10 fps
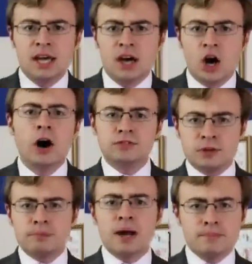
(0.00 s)

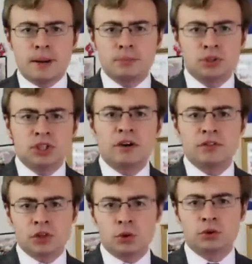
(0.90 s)
often by members of
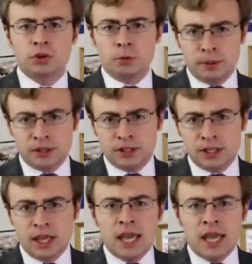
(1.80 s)
the local nobility,